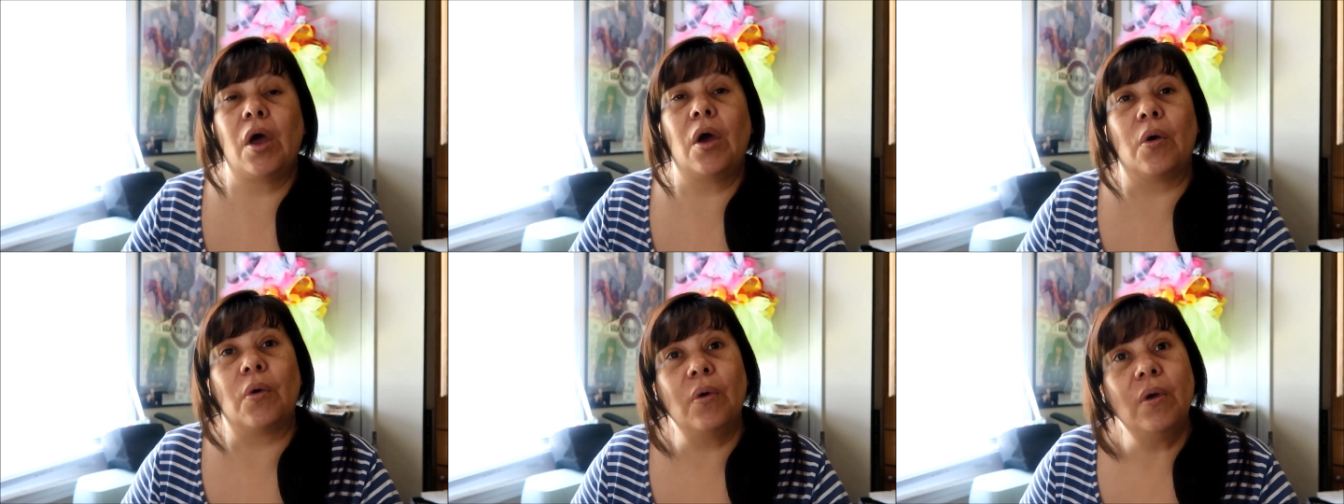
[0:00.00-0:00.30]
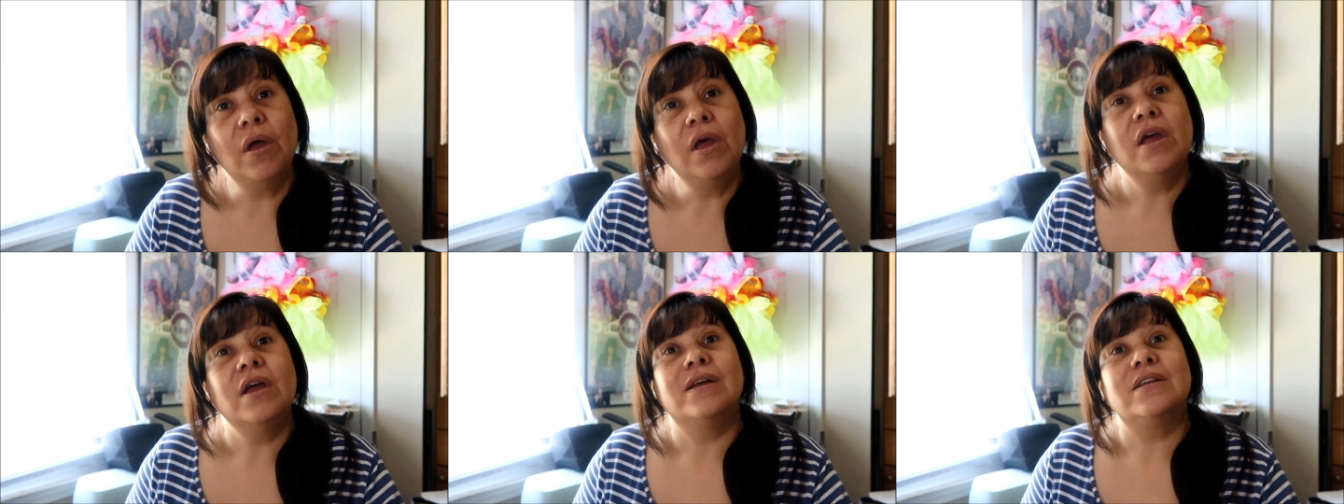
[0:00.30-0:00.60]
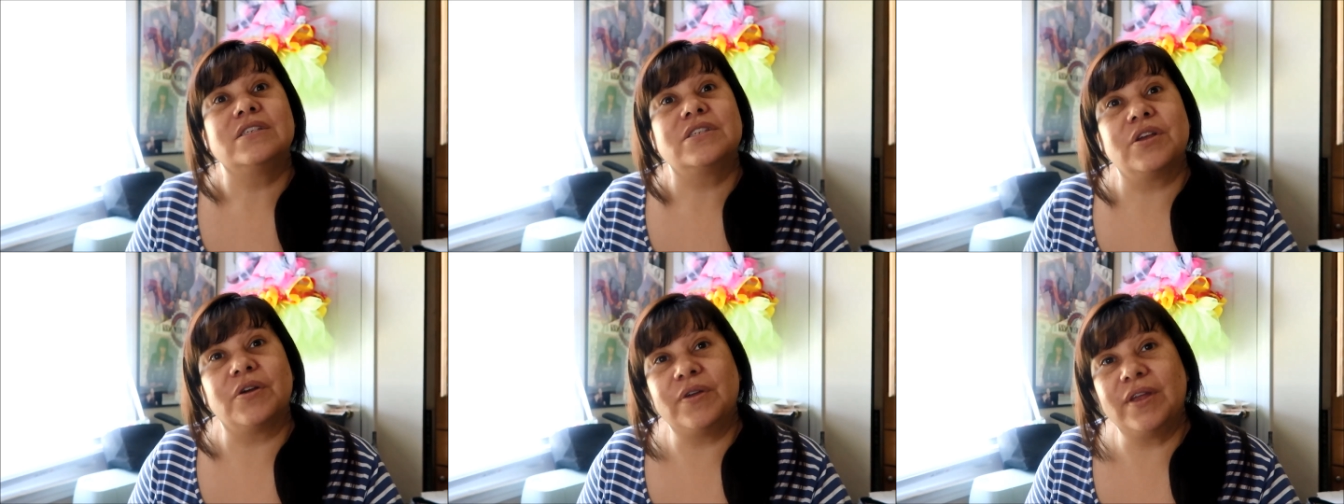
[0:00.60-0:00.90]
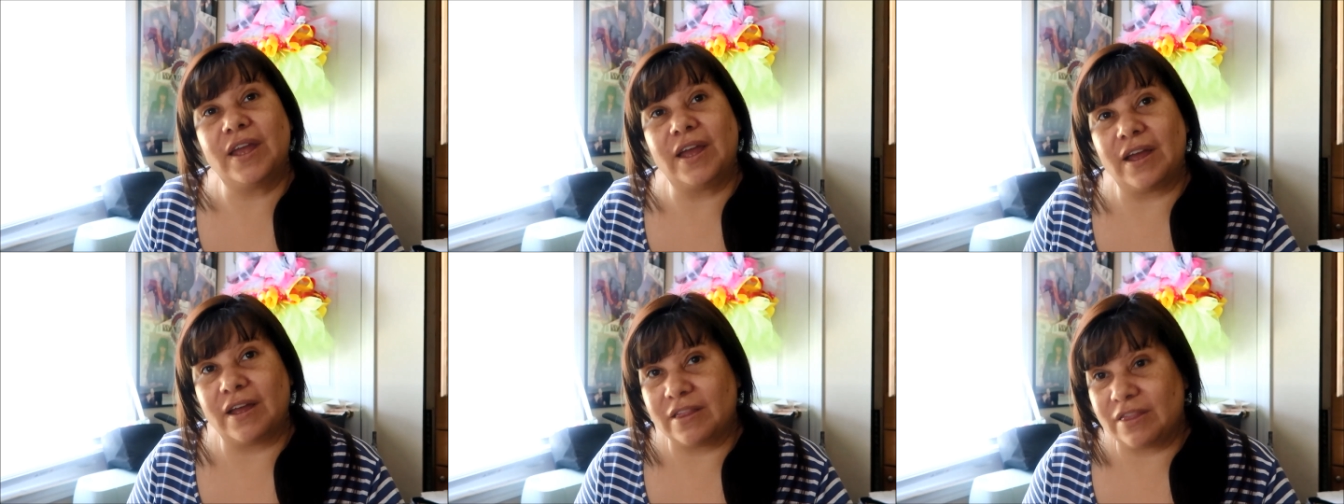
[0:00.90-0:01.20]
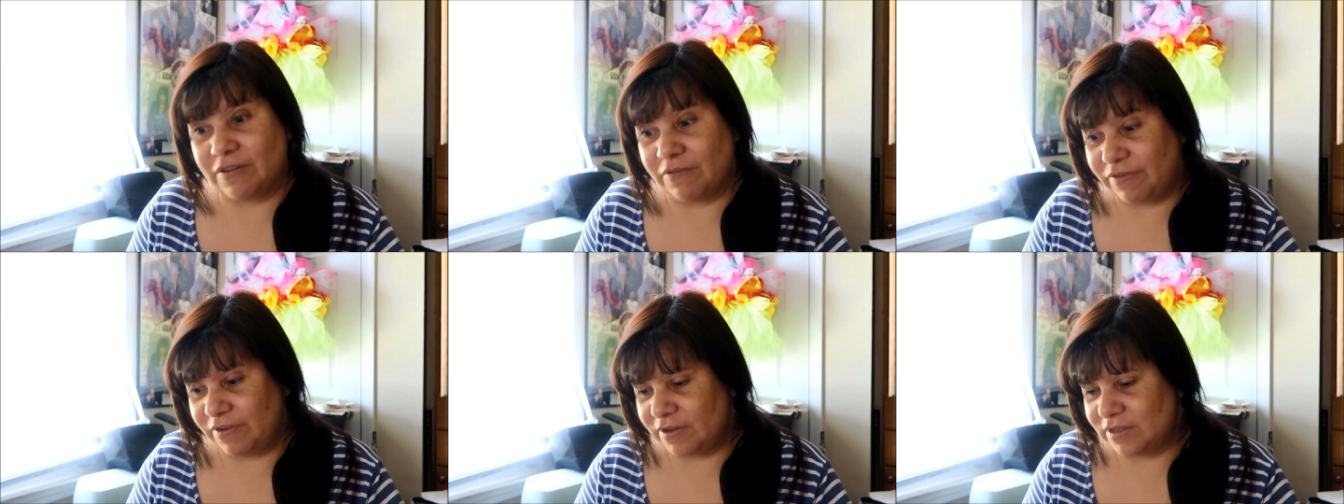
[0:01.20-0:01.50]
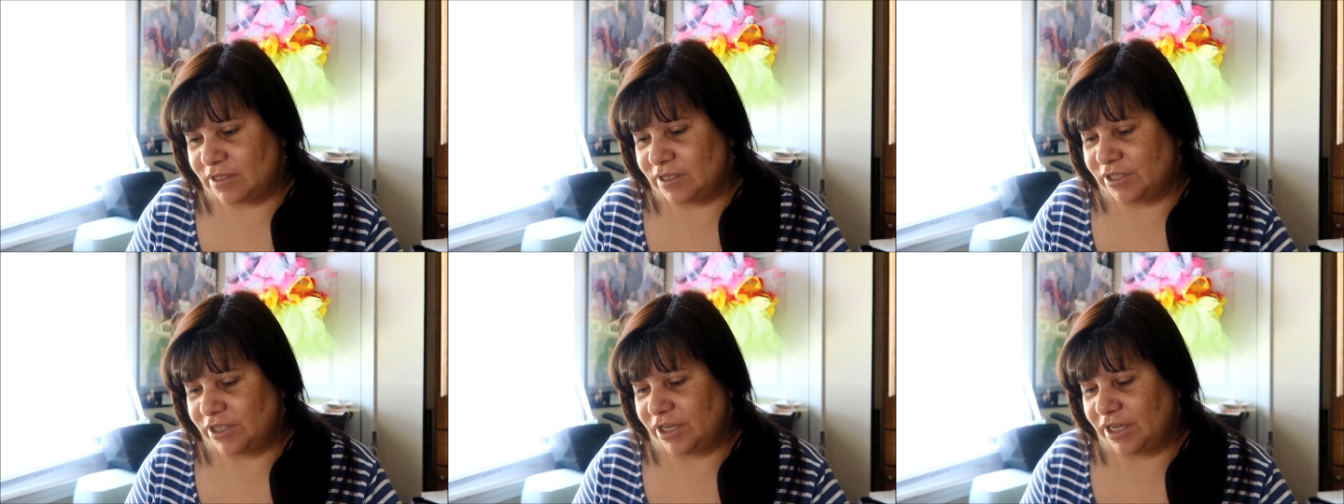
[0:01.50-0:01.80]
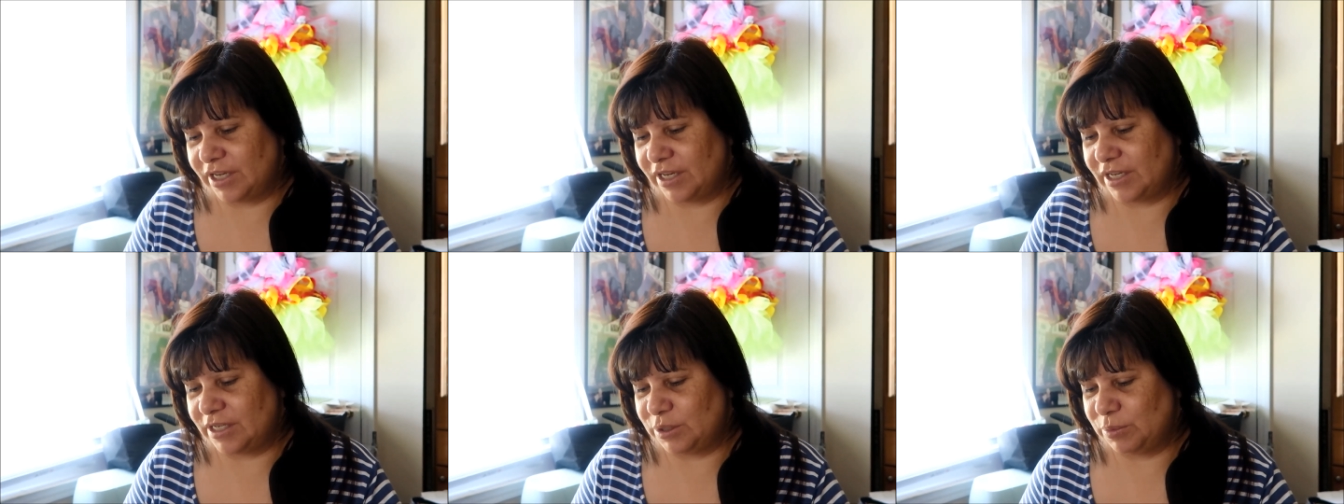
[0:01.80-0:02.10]
Oh, so yeah, the frozen
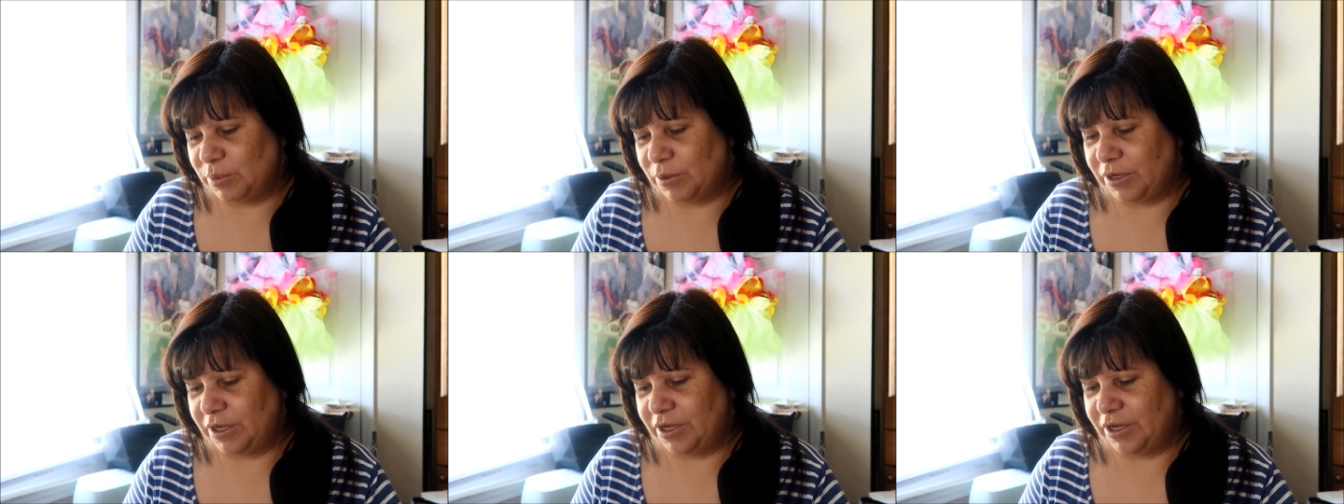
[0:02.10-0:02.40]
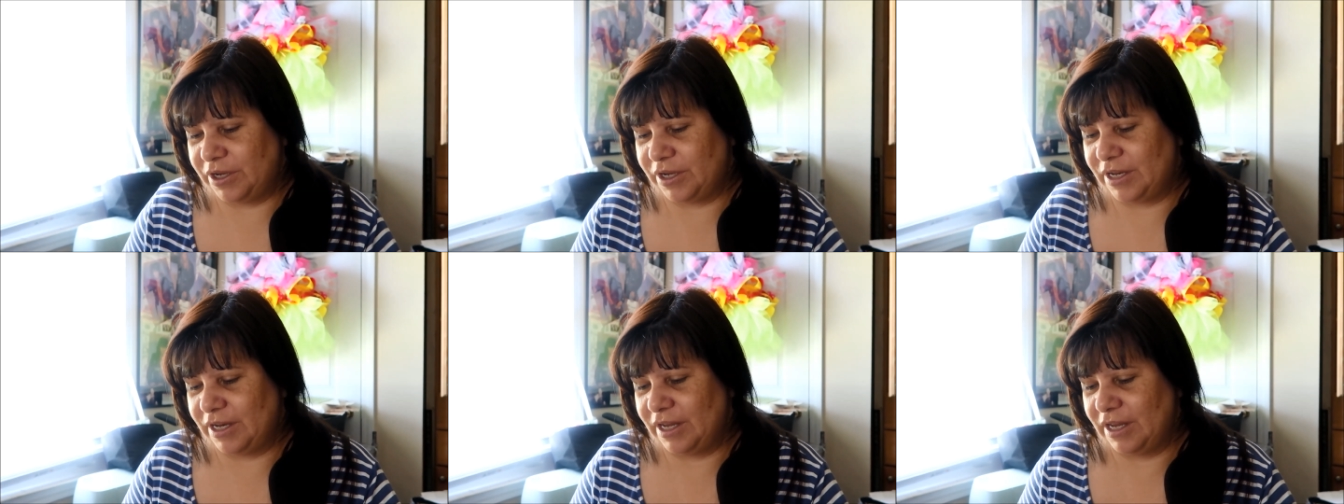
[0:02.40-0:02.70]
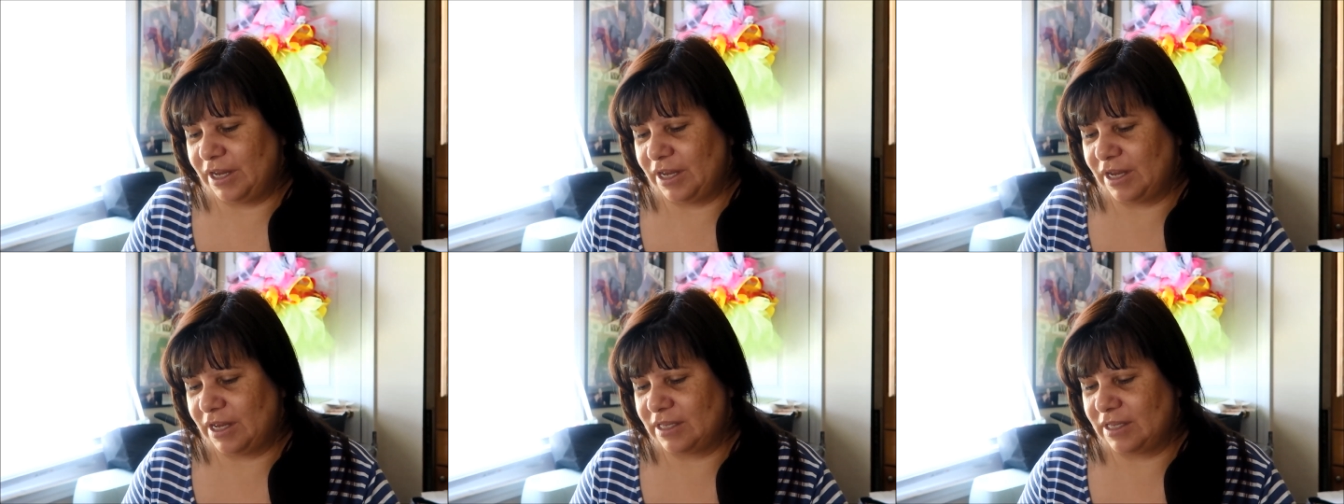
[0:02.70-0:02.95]
chicken is pretty good.